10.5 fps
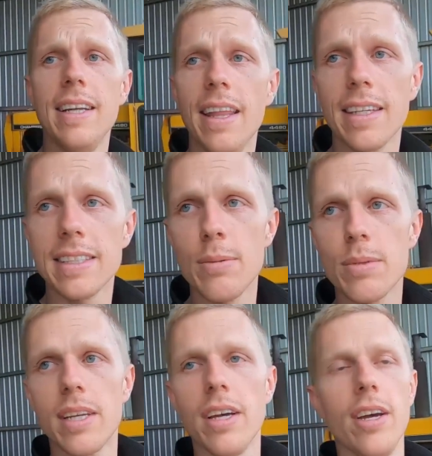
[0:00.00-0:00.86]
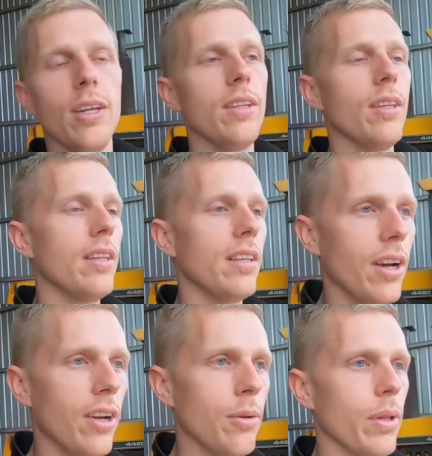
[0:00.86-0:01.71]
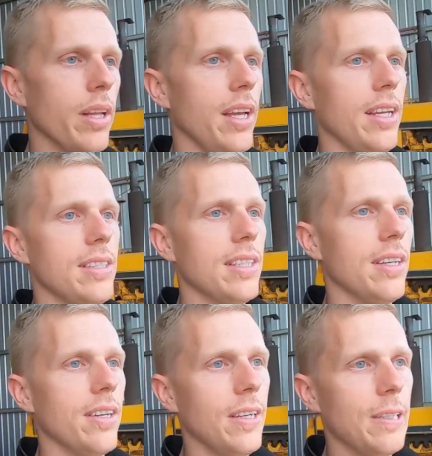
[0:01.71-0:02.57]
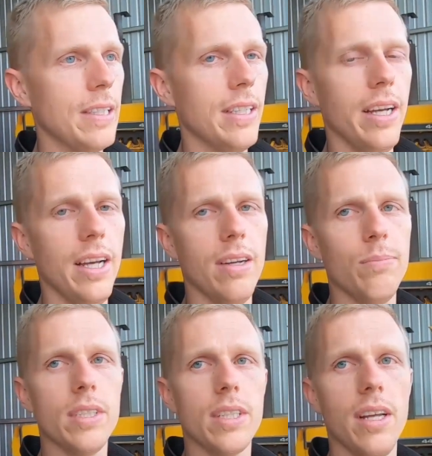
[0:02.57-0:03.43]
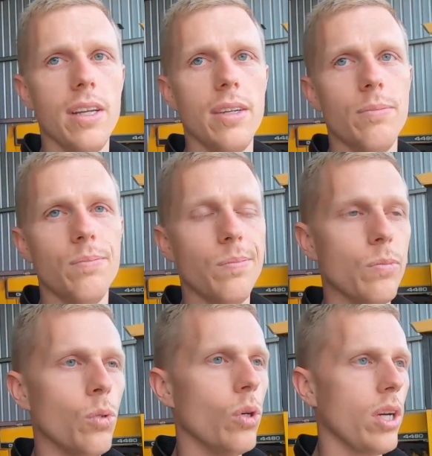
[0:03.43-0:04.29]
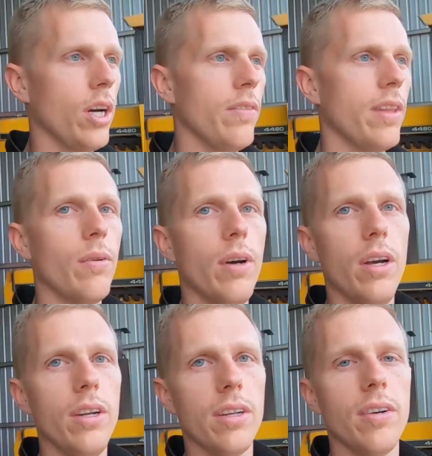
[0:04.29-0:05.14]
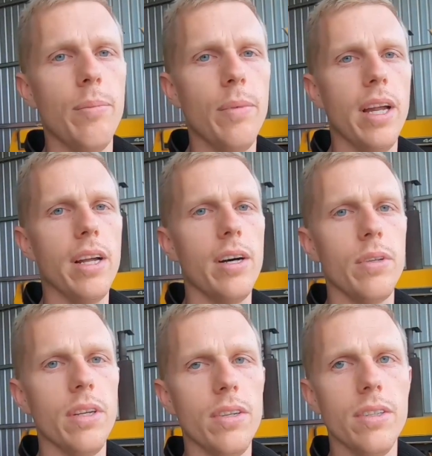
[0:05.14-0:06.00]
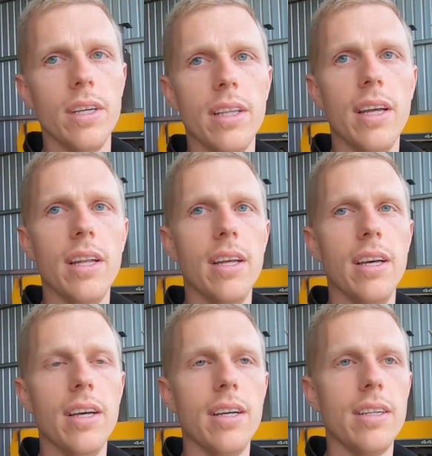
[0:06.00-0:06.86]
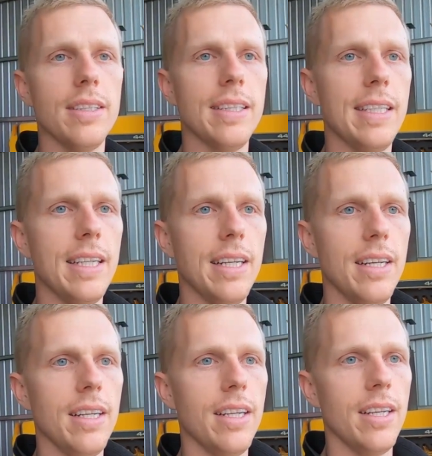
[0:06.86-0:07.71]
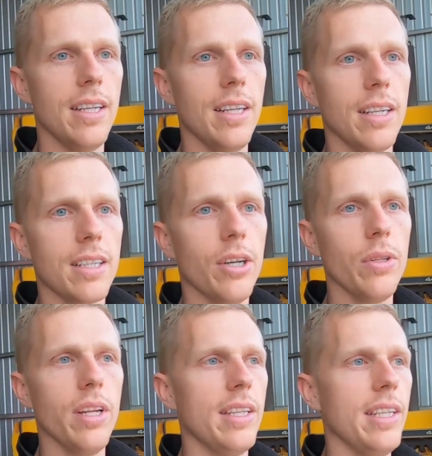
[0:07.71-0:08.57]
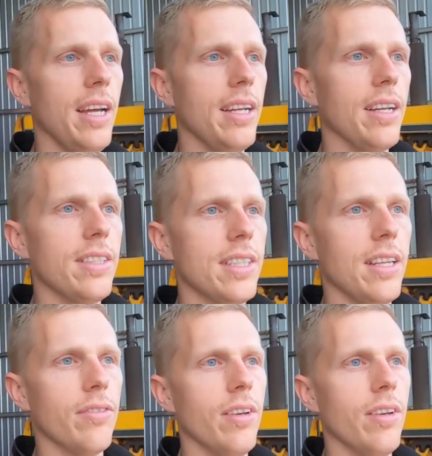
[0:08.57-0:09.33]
Nothing seems to go to plan, so I'm just going to walk over the road and grab that old ute and then call it a day, go see the